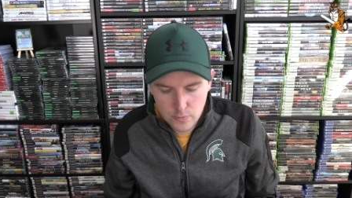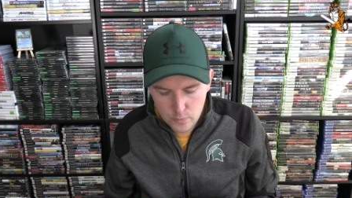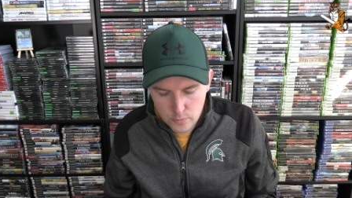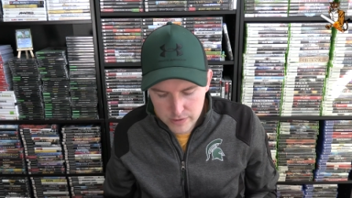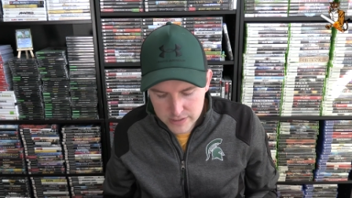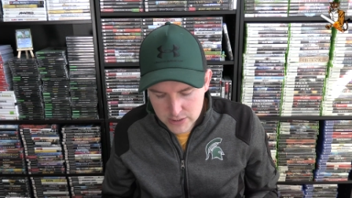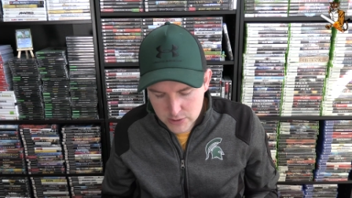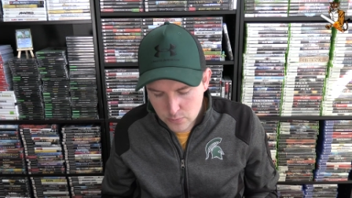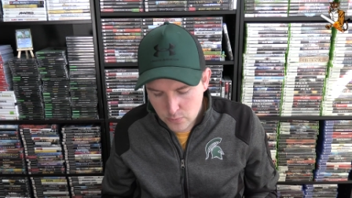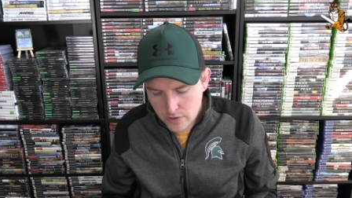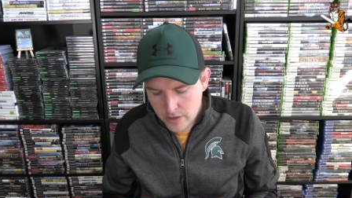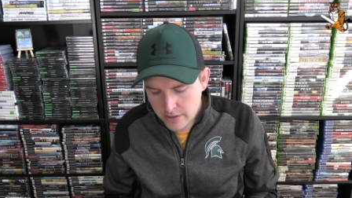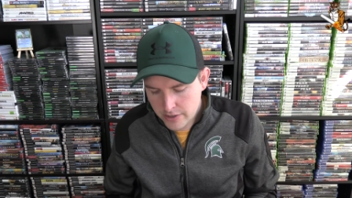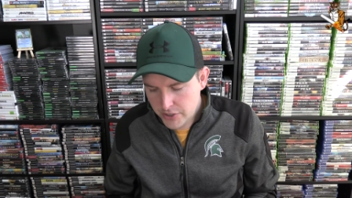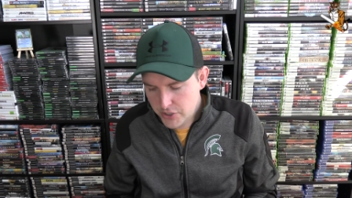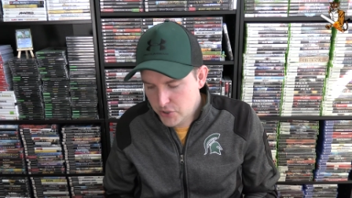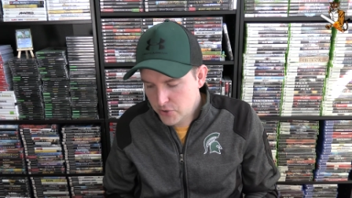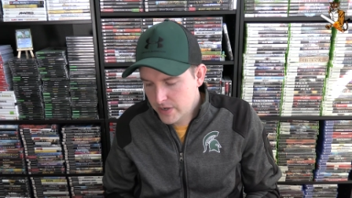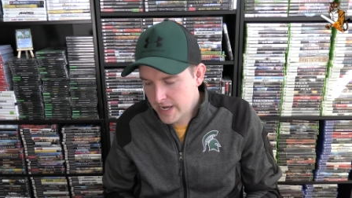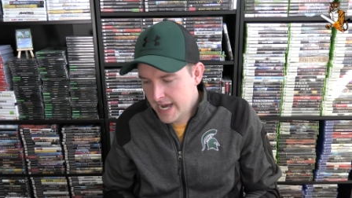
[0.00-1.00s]
Which one
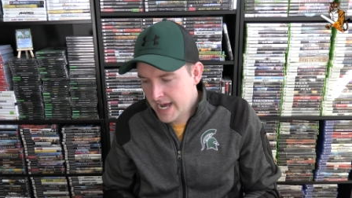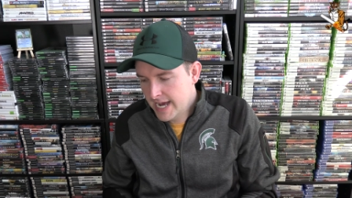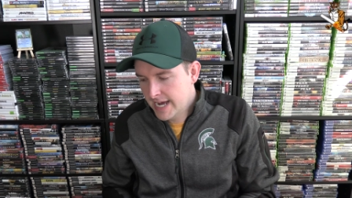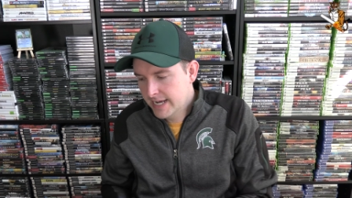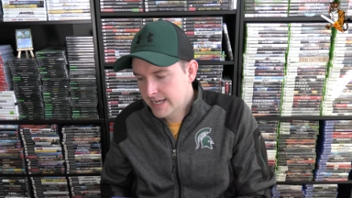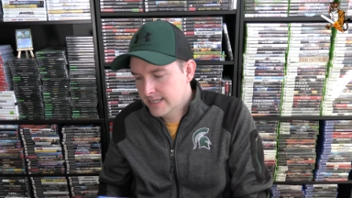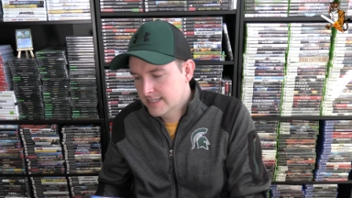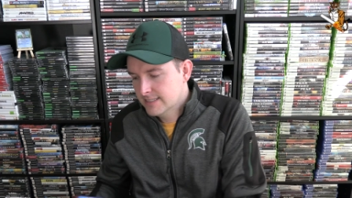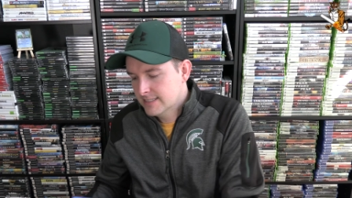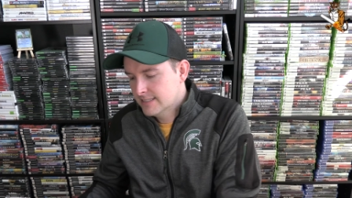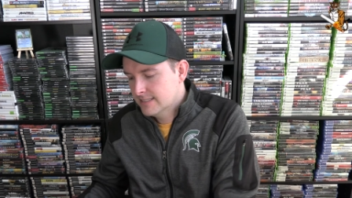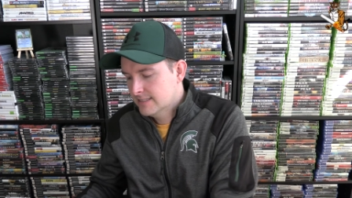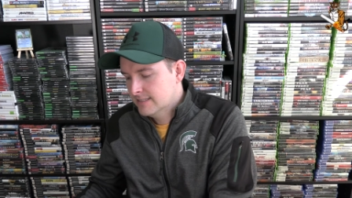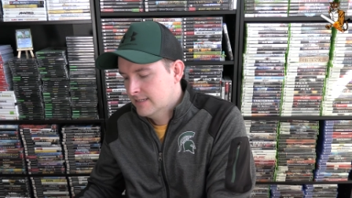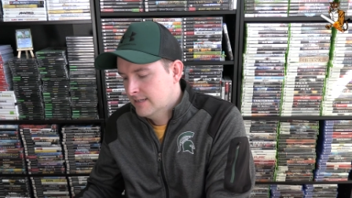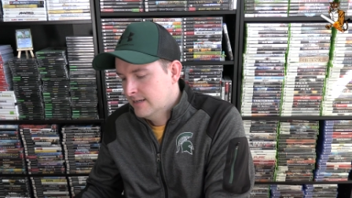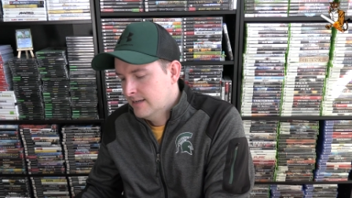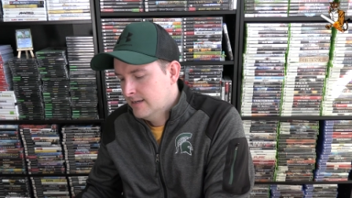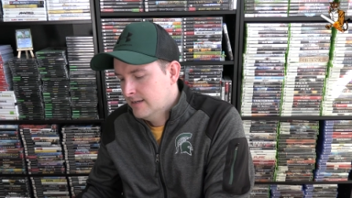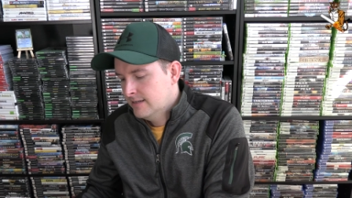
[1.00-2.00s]
are you
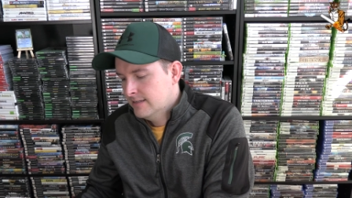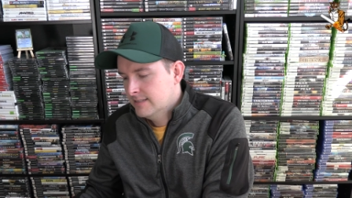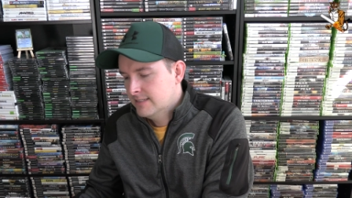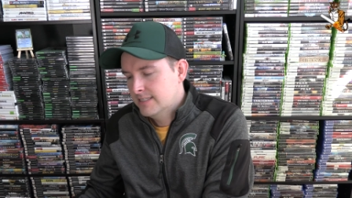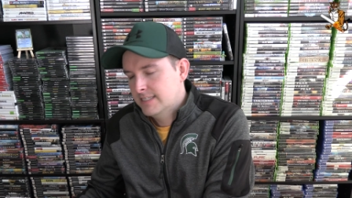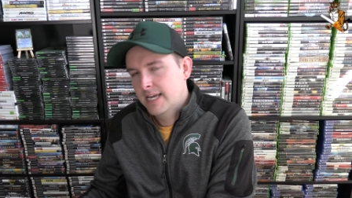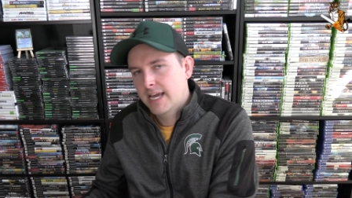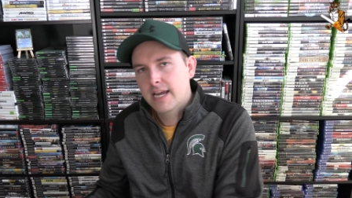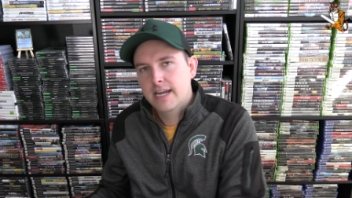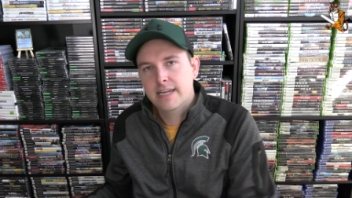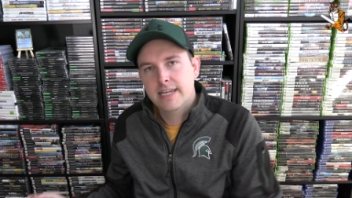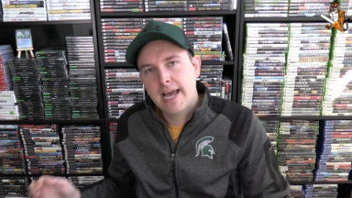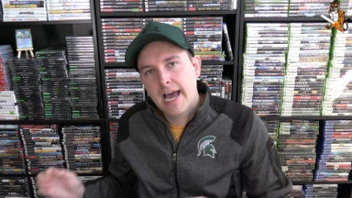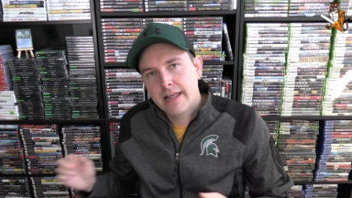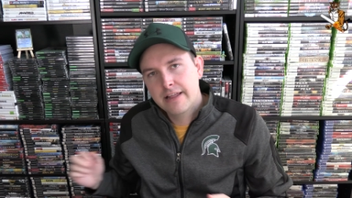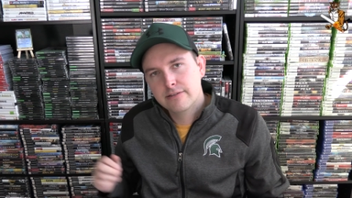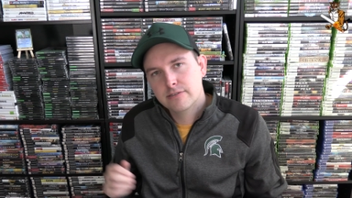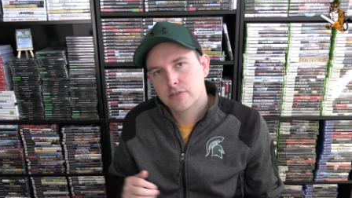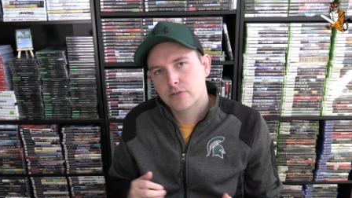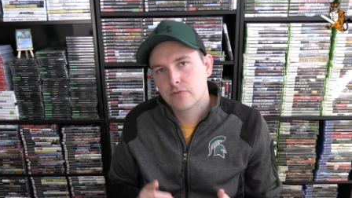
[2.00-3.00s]
guys saying,
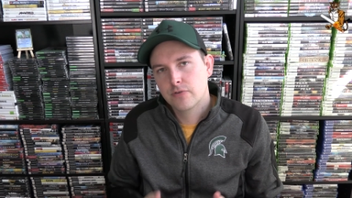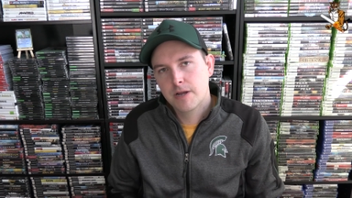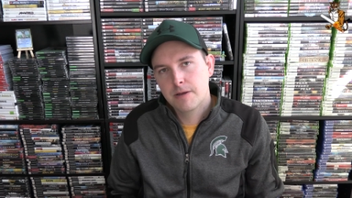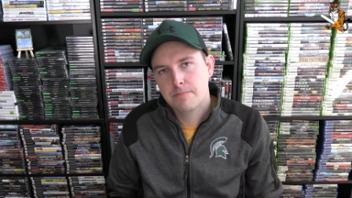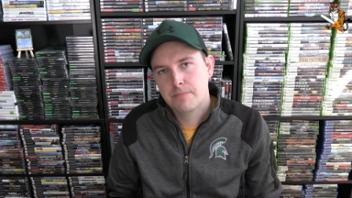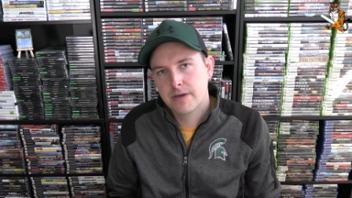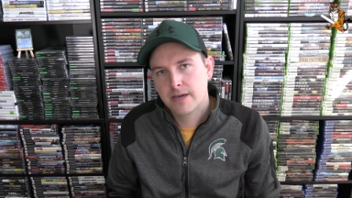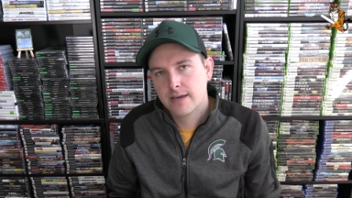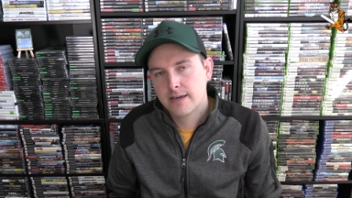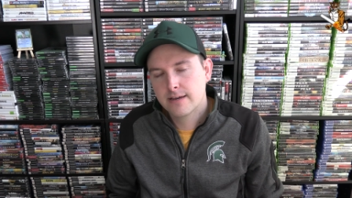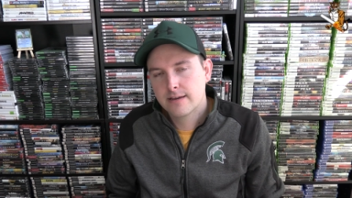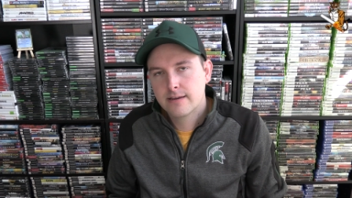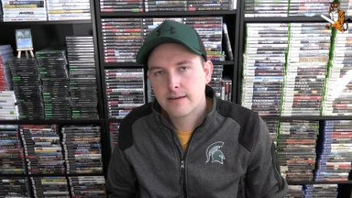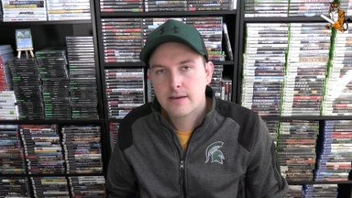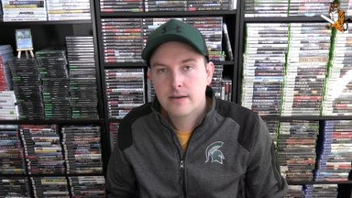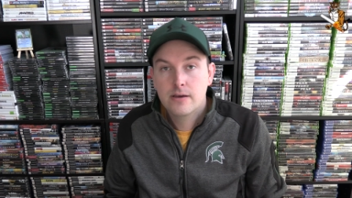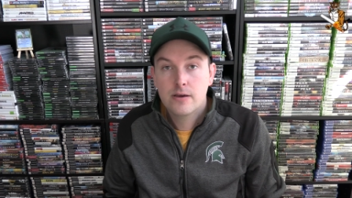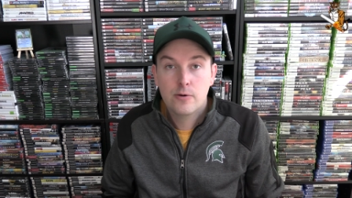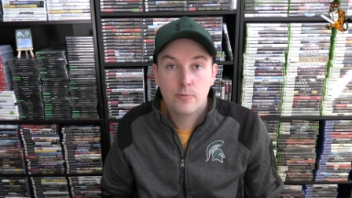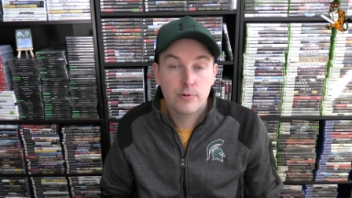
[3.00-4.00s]
yeah, that's a great pick?
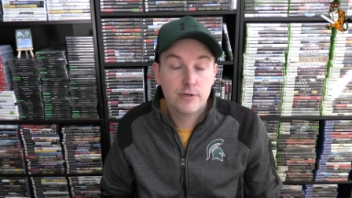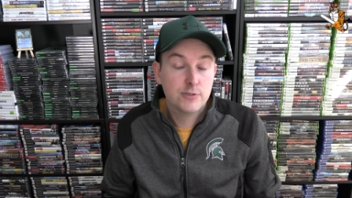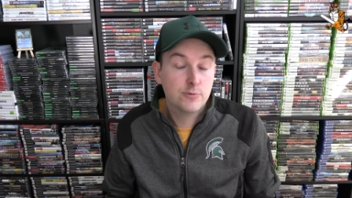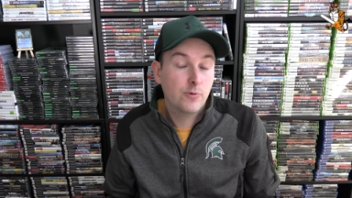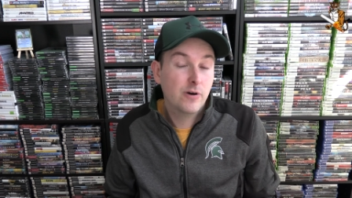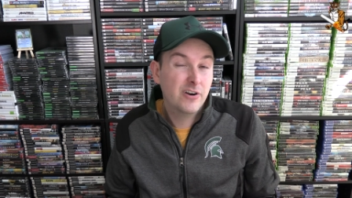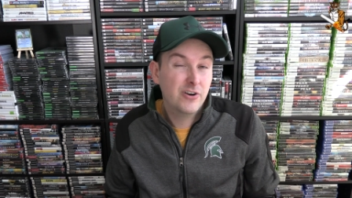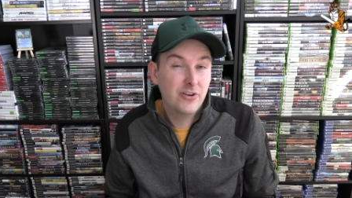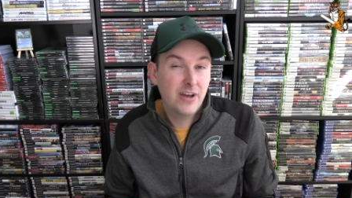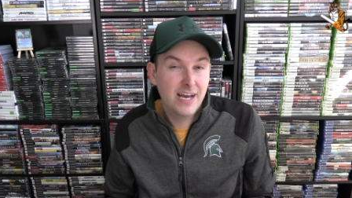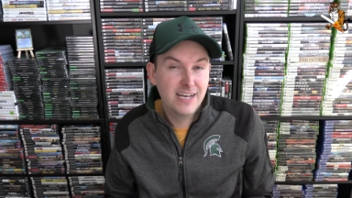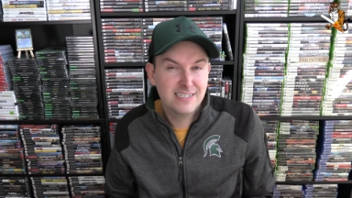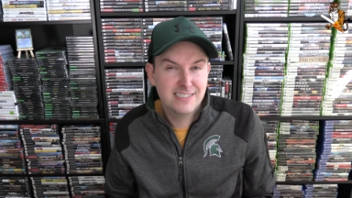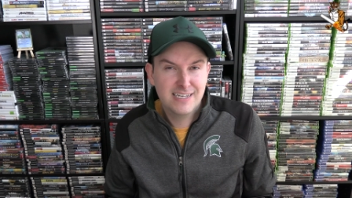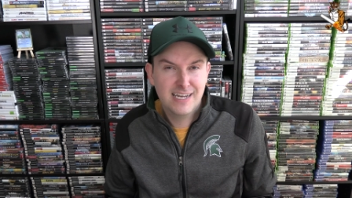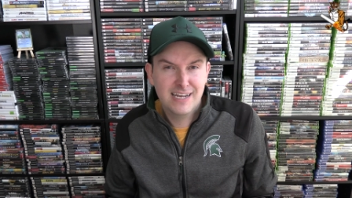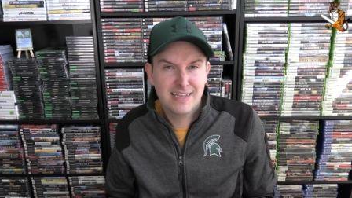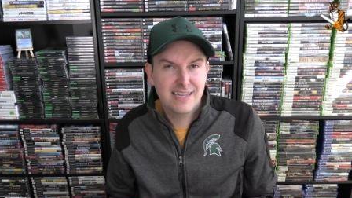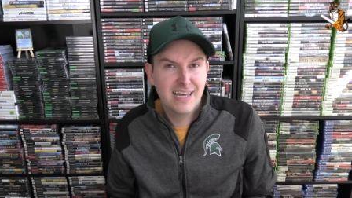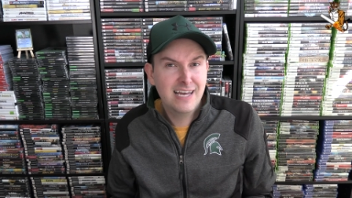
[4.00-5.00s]
Which one are you guys
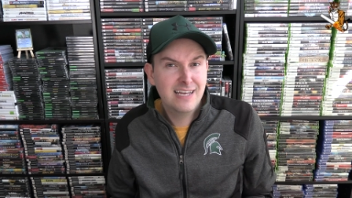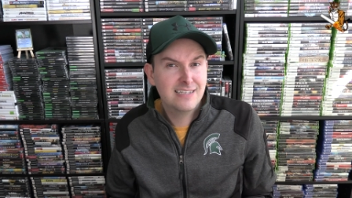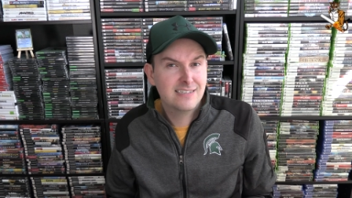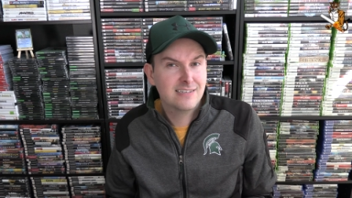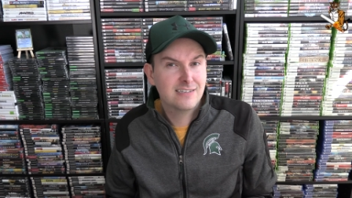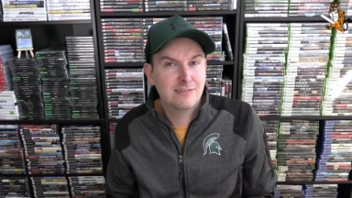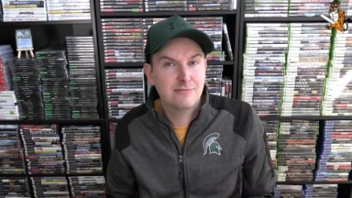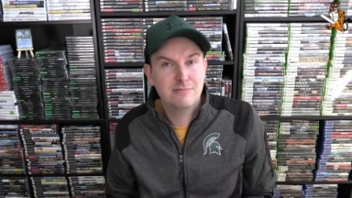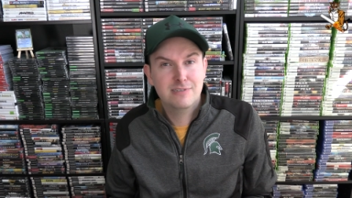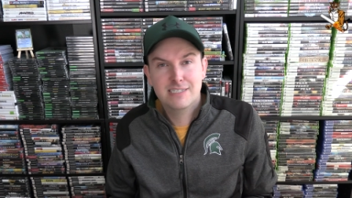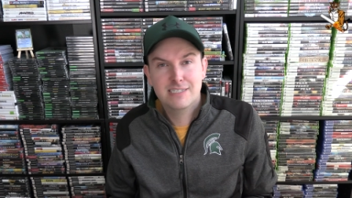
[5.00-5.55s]
saying, that is a